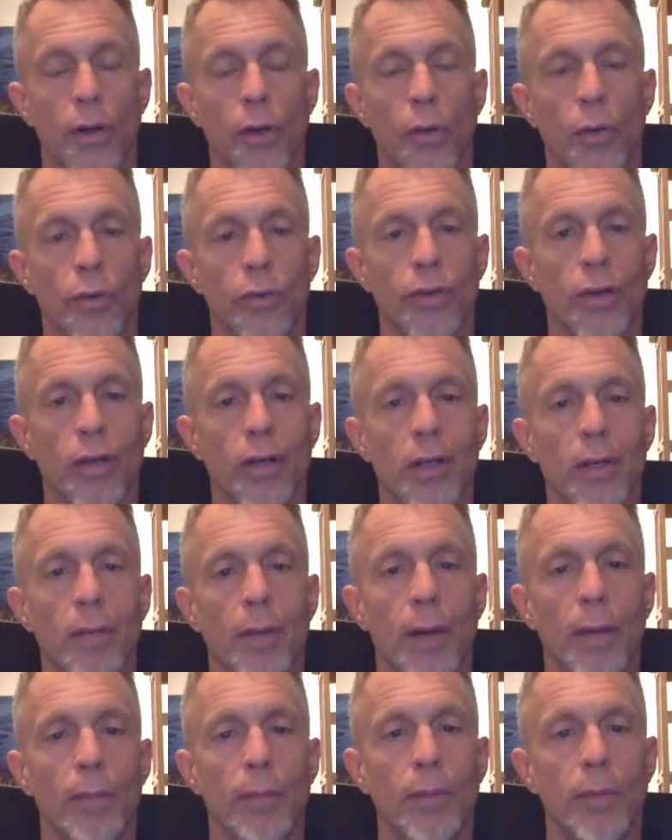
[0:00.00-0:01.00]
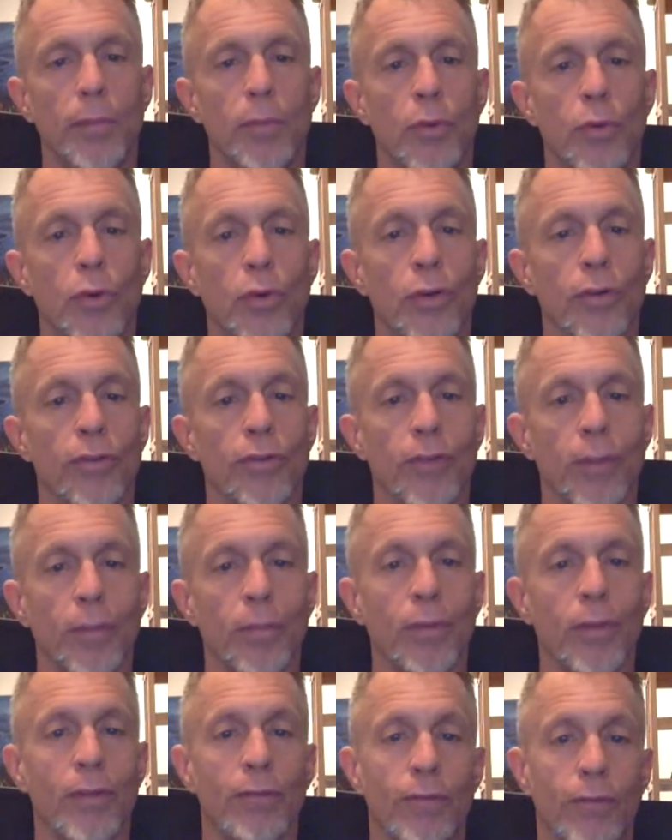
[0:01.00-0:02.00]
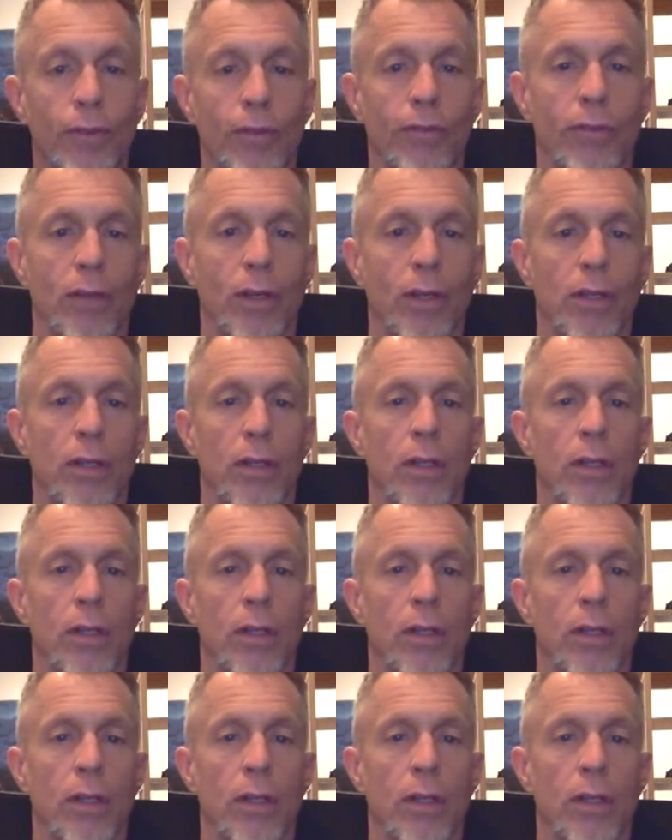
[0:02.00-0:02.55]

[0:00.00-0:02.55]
We're talking about people who are simply visiting.